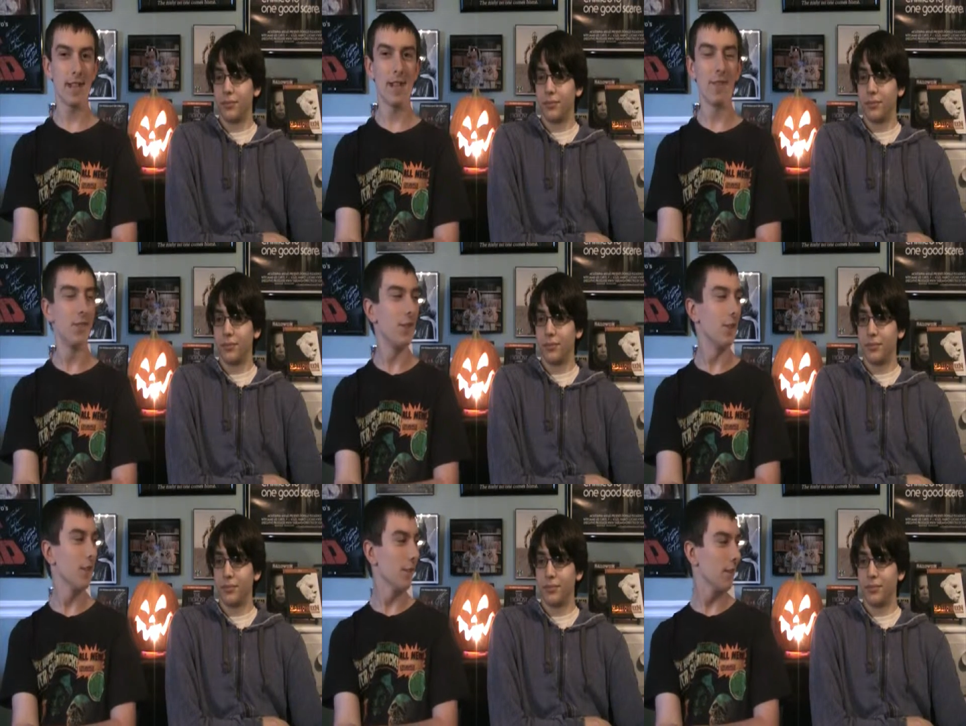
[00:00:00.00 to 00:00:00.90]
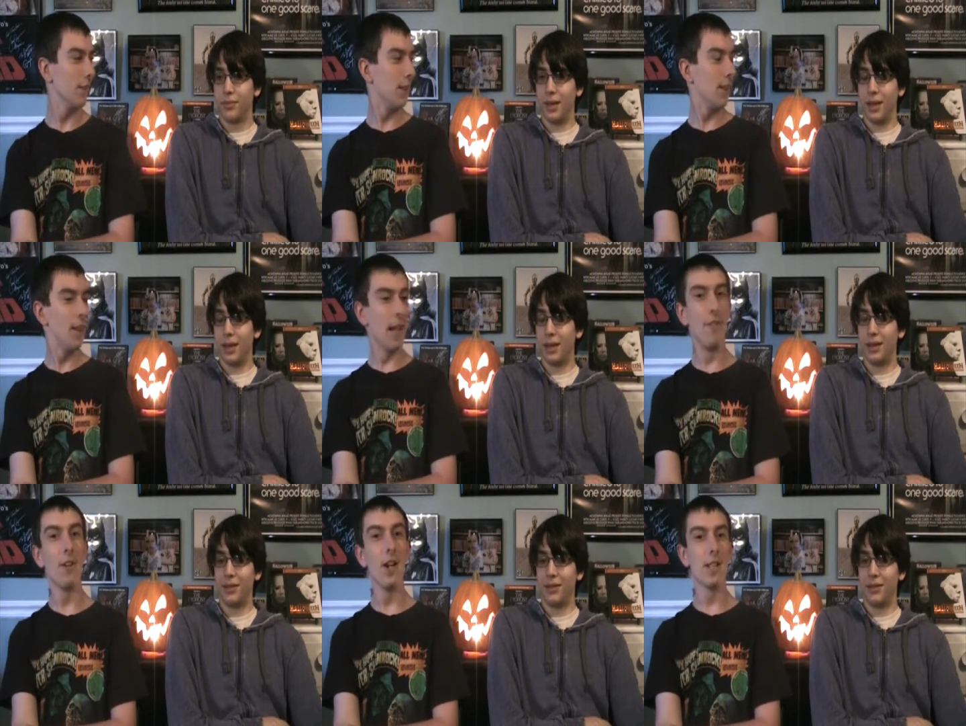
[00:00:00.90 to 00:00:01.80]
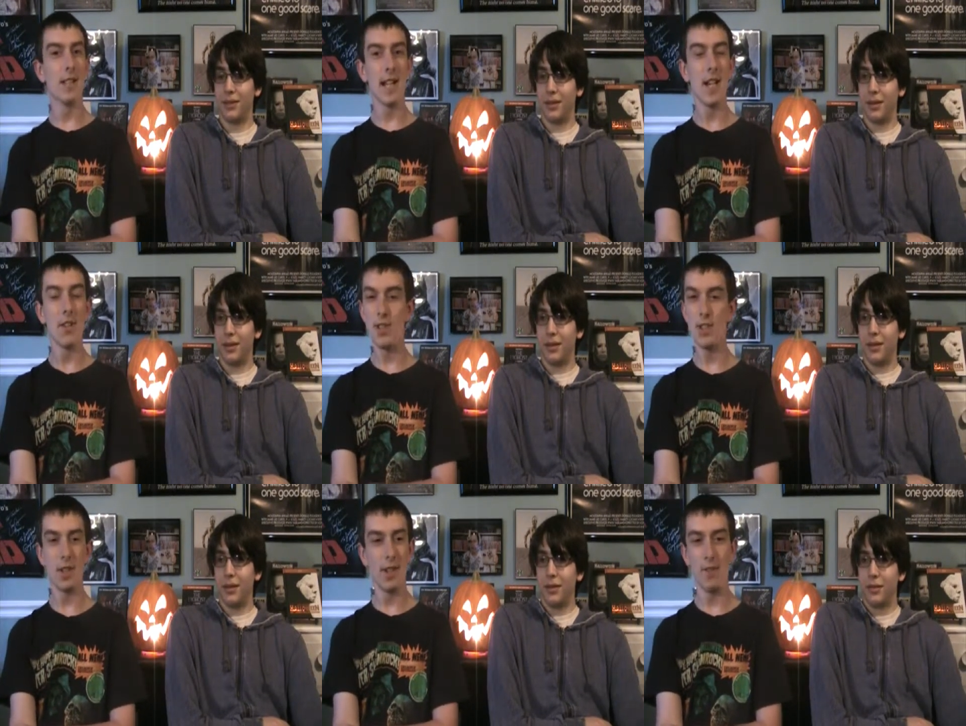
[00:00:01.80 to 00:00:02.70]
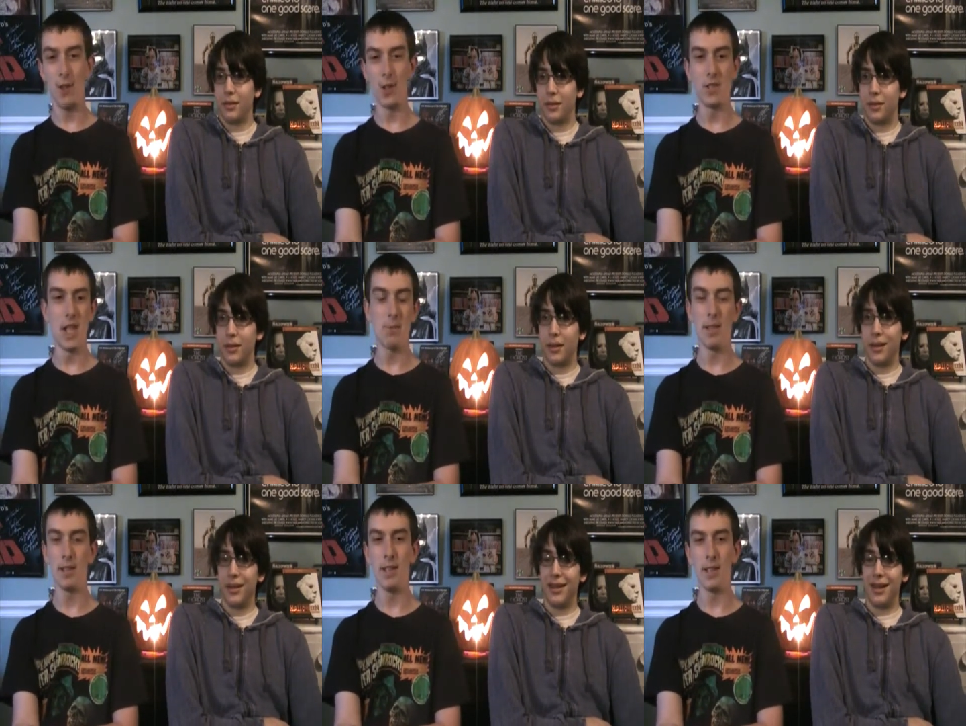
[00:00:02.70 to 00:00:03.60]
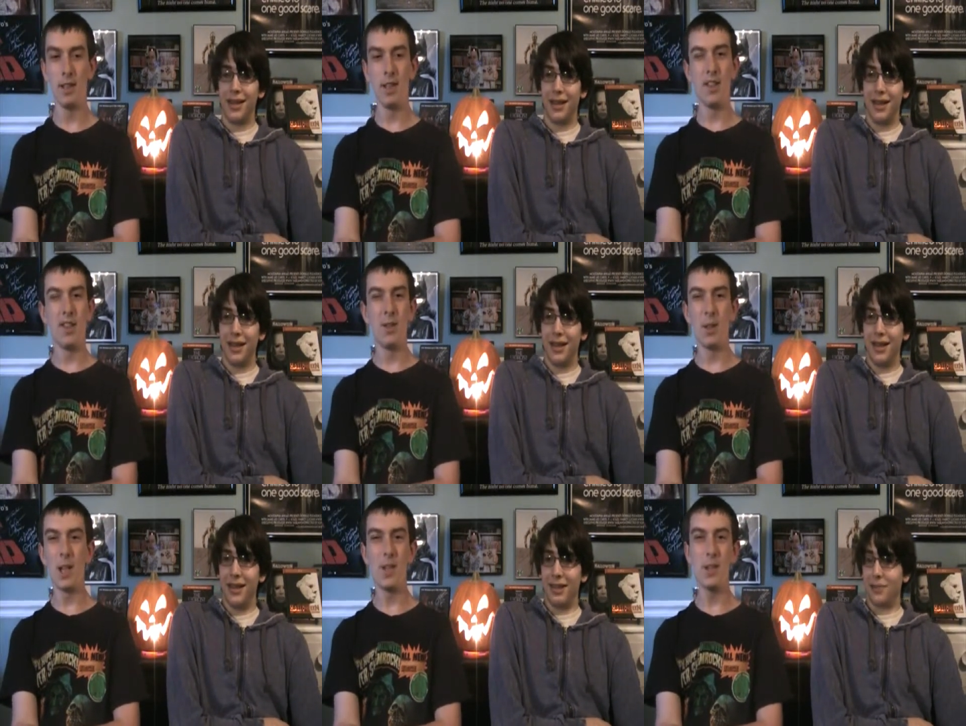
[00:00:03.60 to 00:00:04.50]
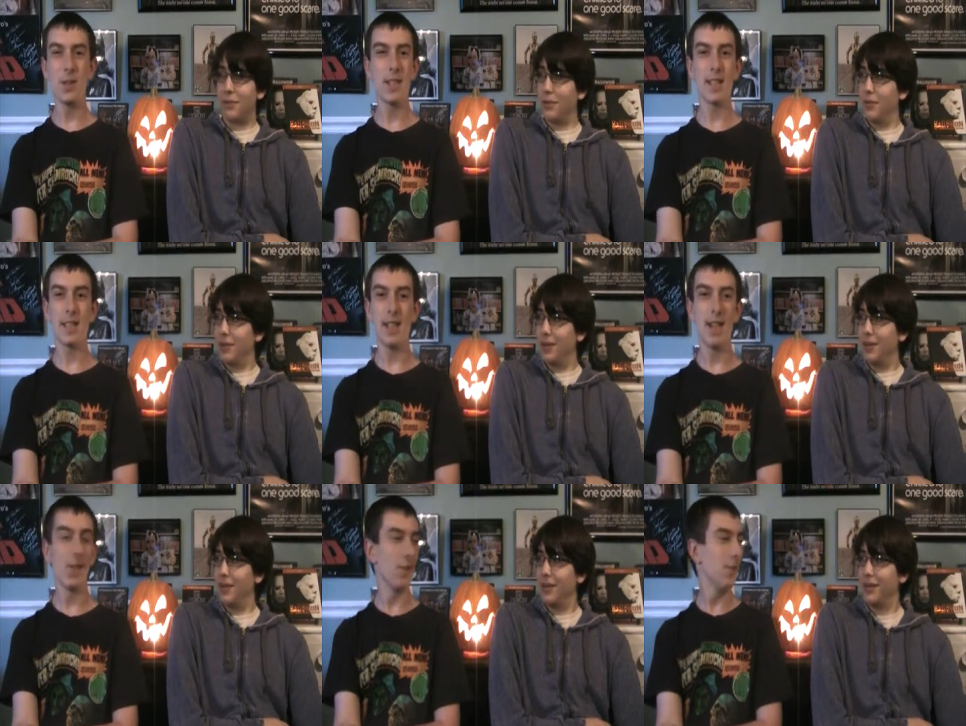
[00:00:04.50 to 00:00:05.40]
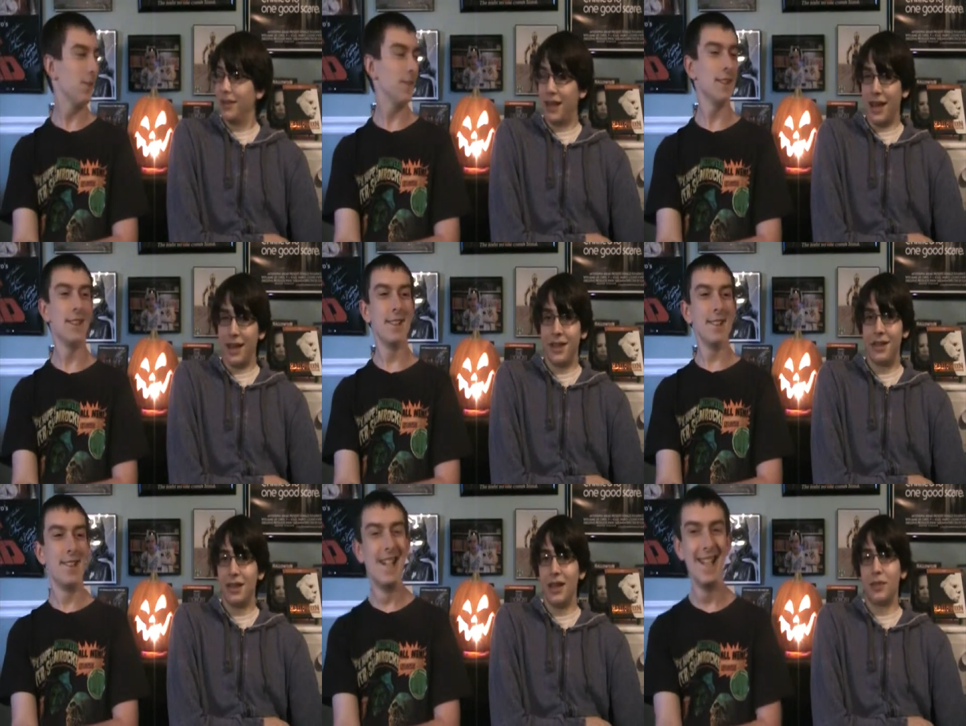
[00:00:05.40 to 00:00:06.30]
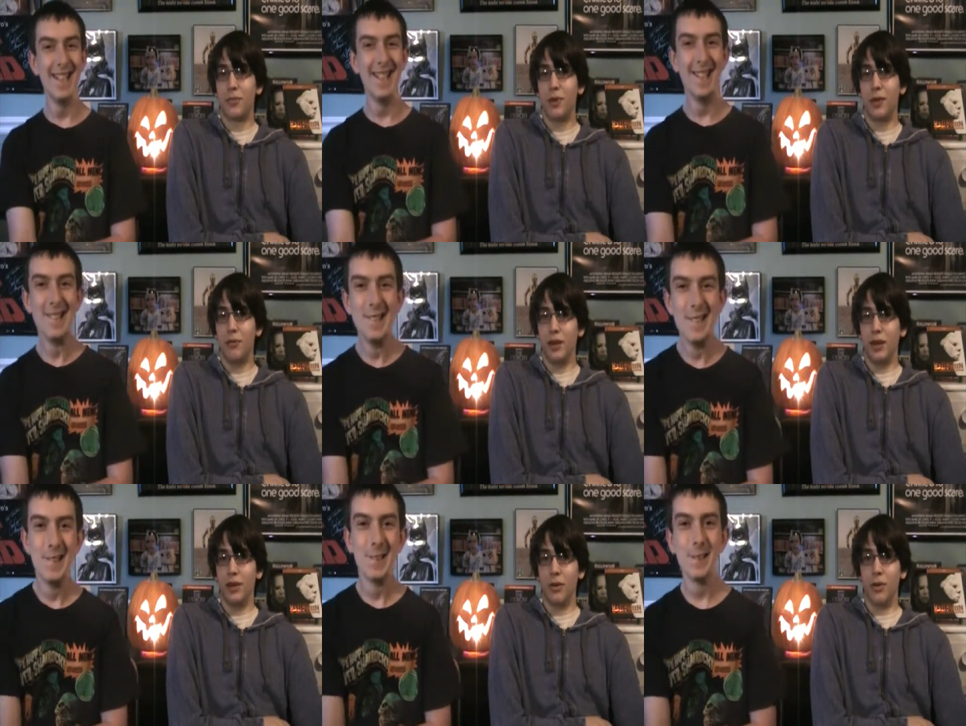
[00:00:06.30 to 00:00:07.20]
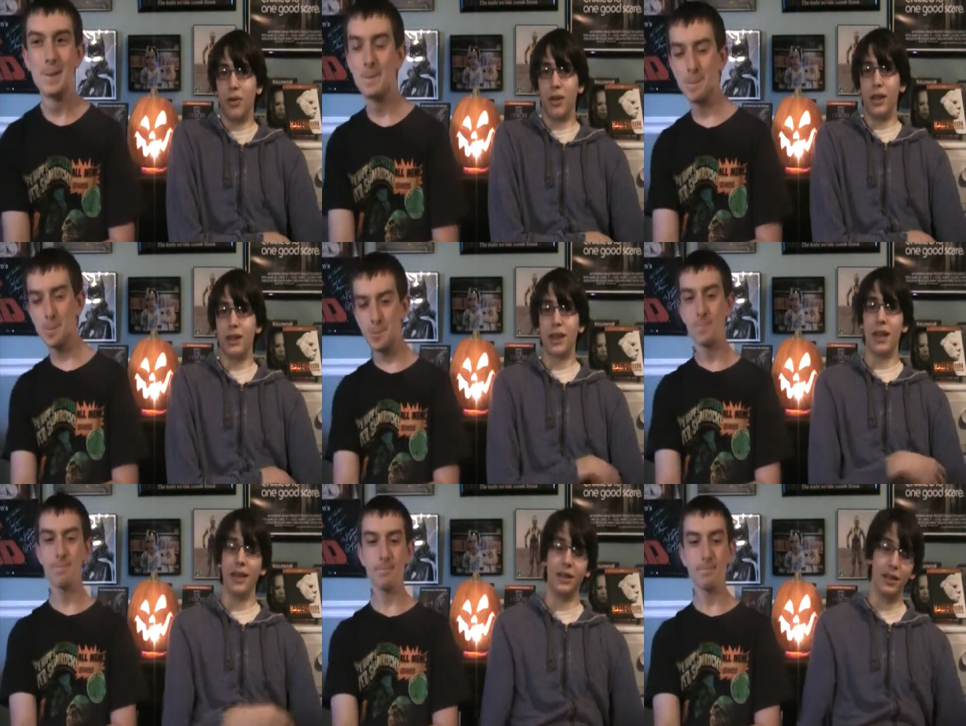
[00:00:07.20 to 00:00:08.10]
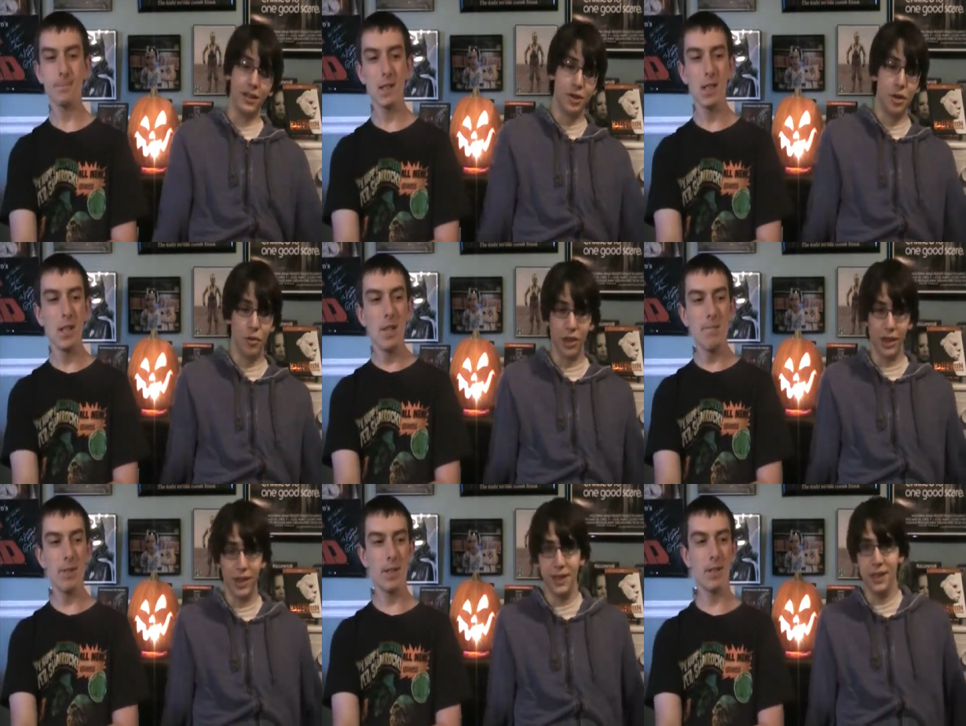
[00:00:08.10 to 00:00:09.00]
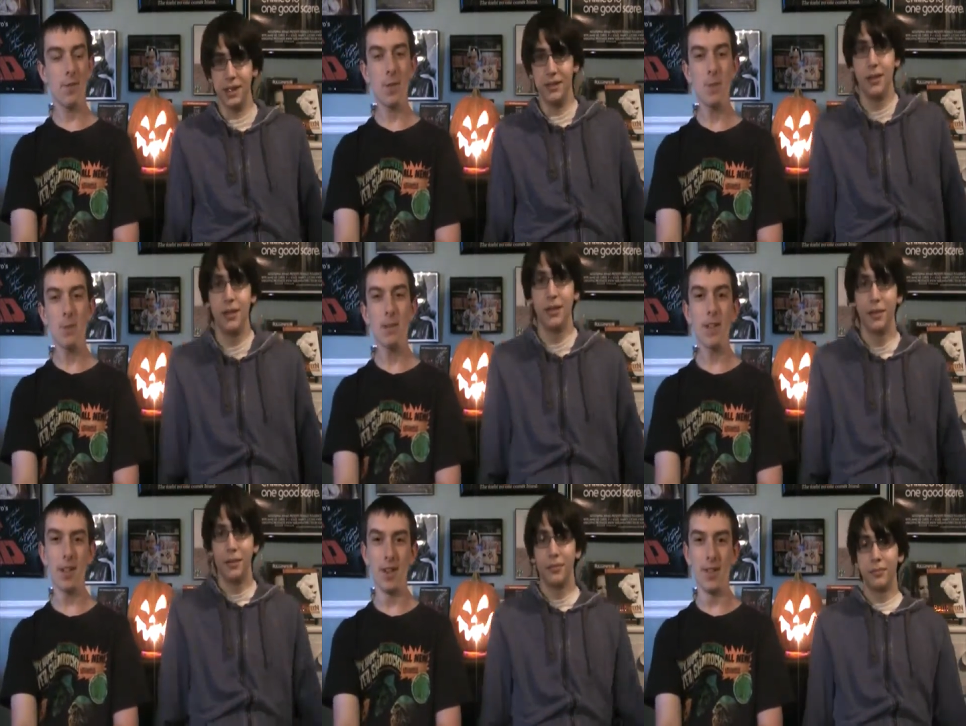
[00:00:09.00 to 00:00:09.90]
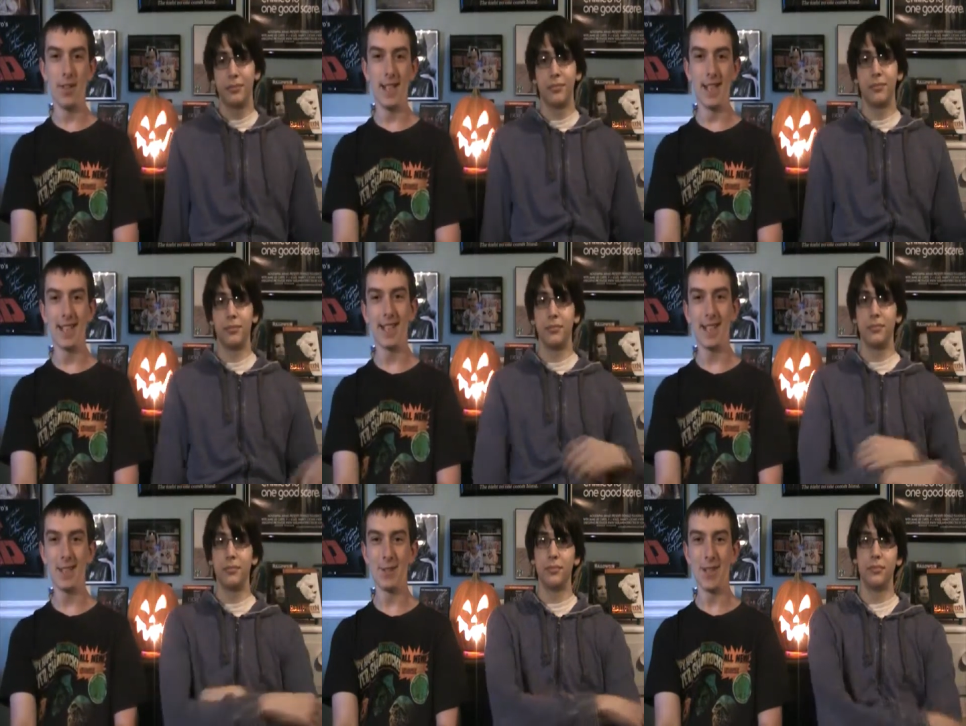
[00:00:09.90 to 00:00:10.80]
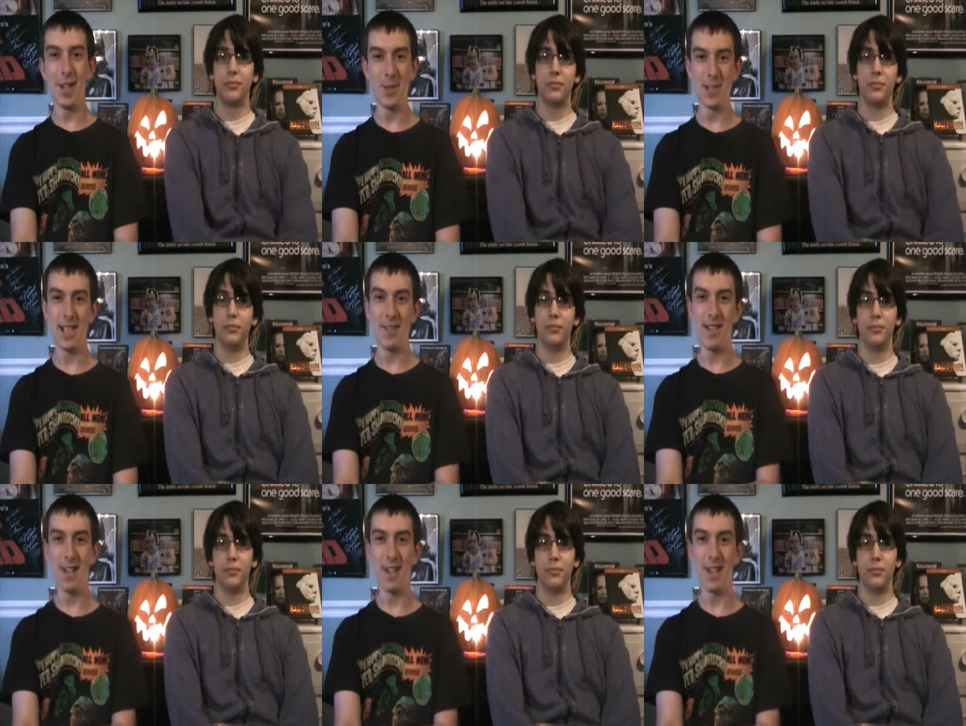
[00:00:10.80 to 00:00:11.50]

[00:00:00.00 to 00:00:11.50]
Speaker 1: kind of confusing. Yeah. It, at first, like I never understood that first flashback. Like, why are you showing that now?
Speaker 2: Yeah, it's it's really weird the order they decided to show the things. But in. for the
Speaker 1: most part, though, like because we all we're saying right